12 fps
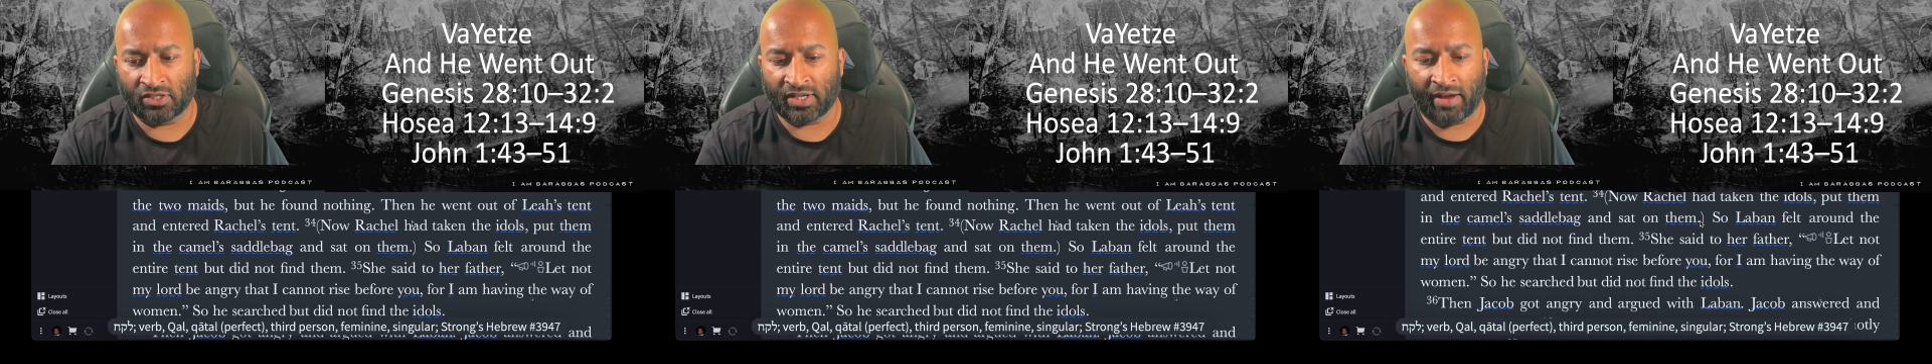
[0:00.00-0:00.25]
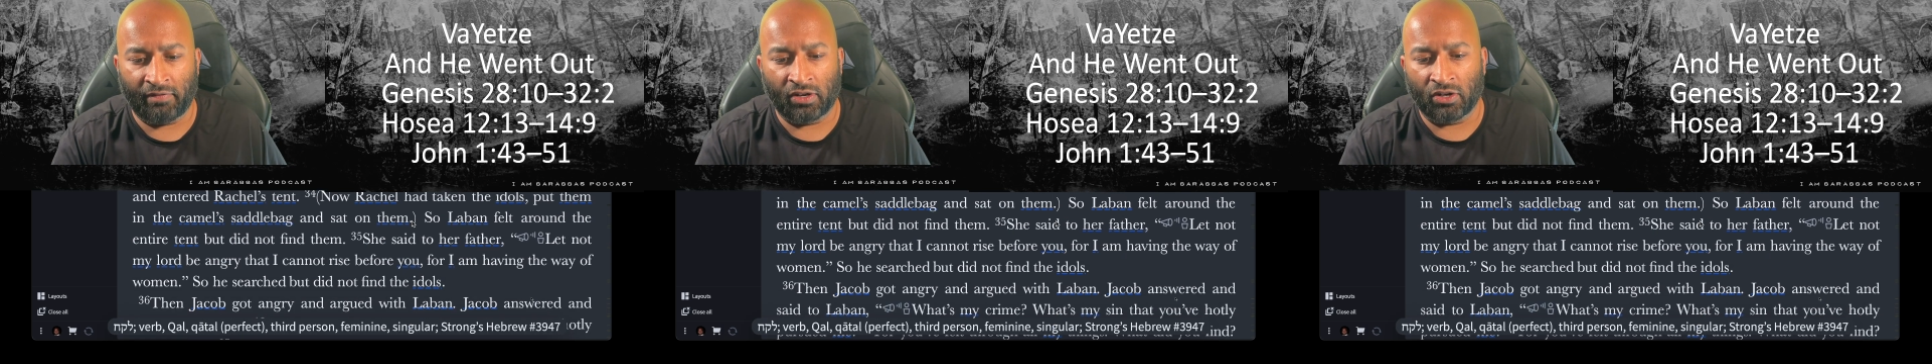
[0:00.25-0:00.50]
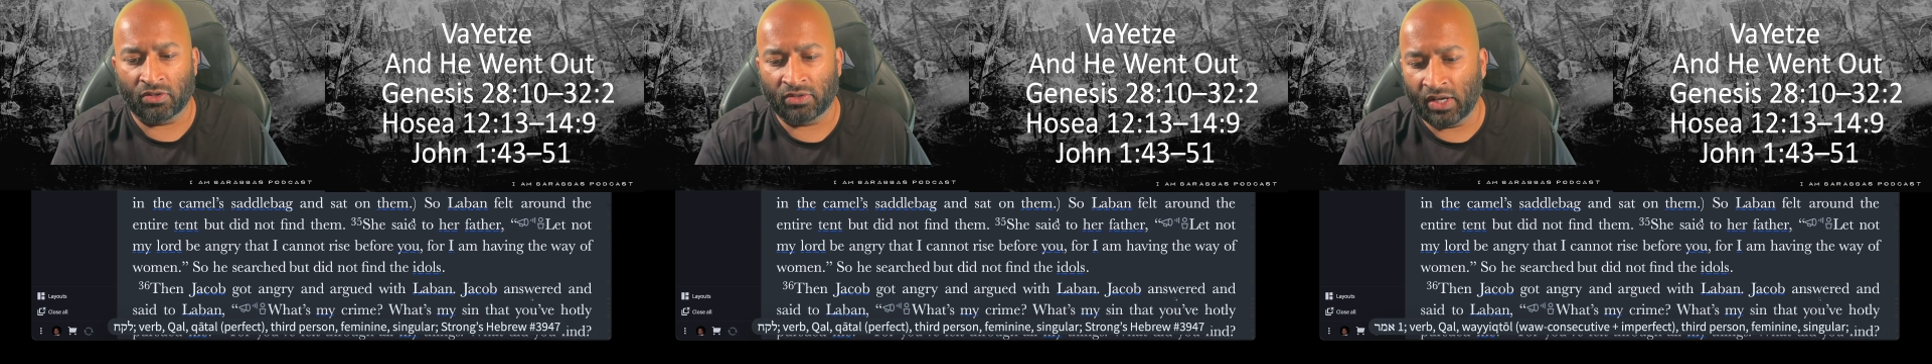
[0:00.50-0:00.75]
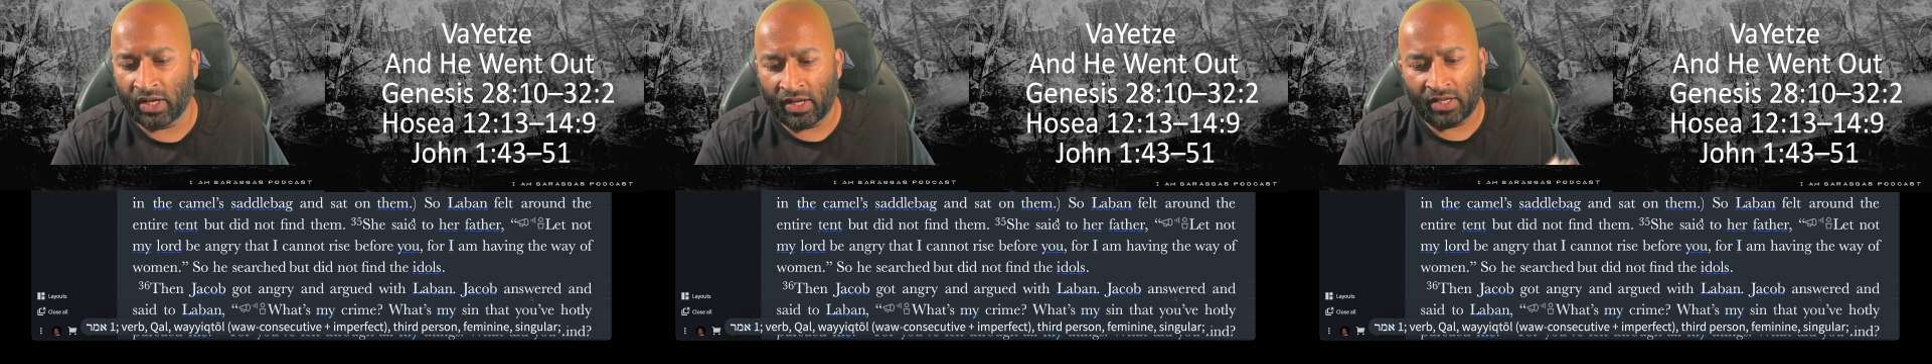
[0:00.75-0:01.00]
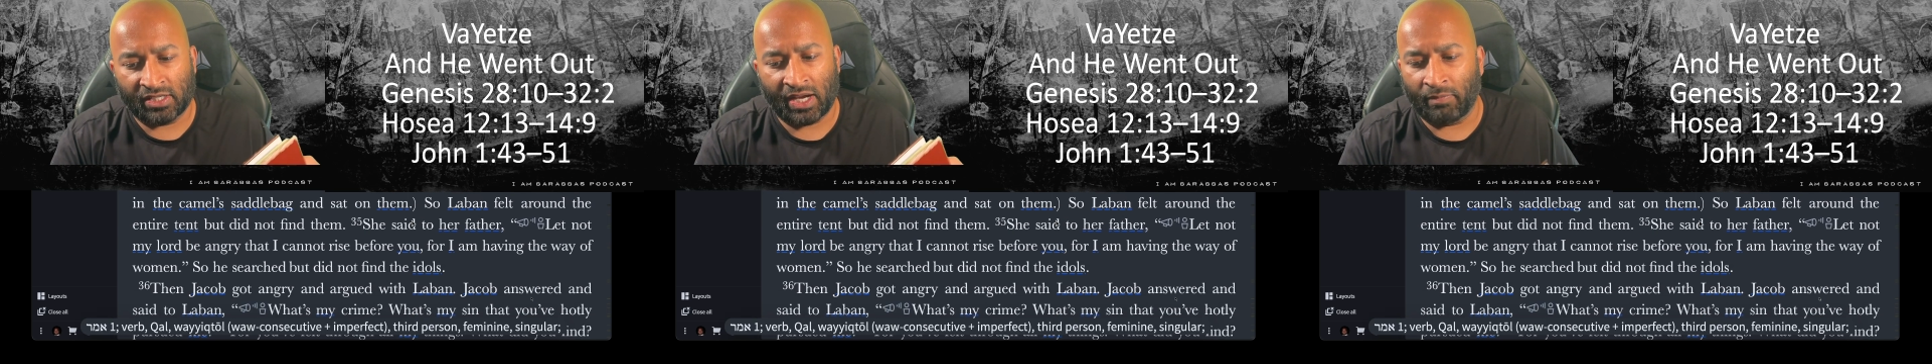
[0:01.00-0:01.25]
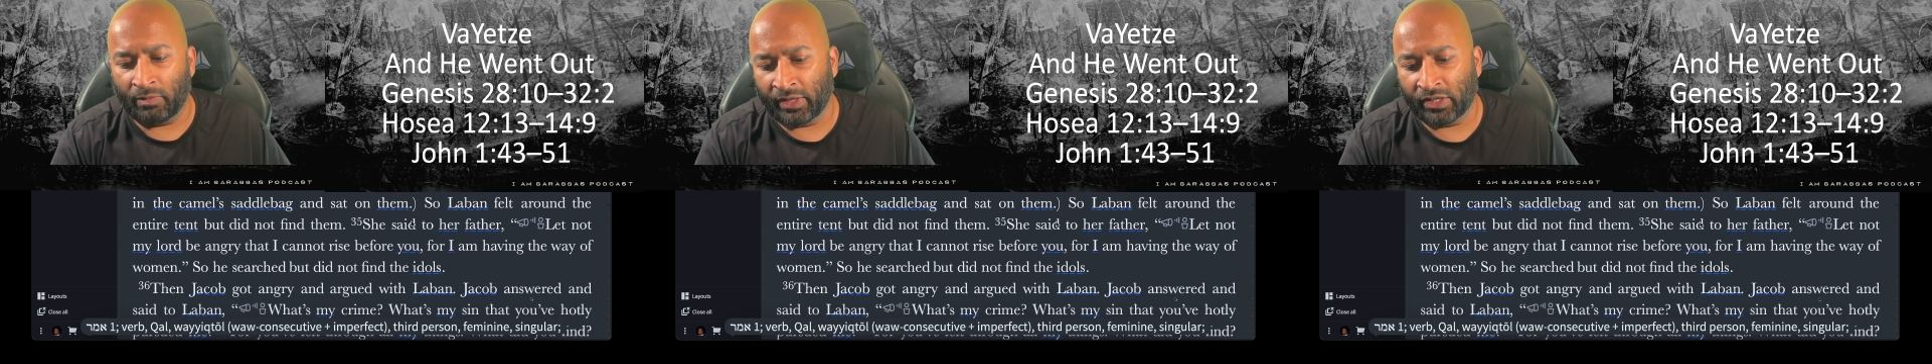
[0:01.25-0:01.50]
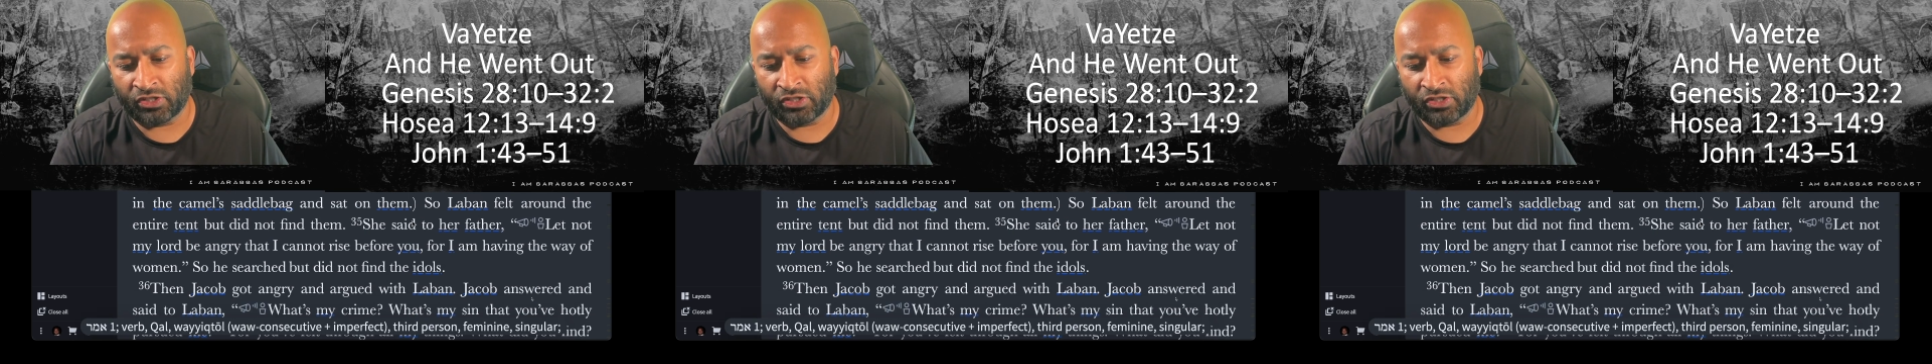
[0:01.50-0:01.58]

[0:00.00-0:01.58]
having her time of the month.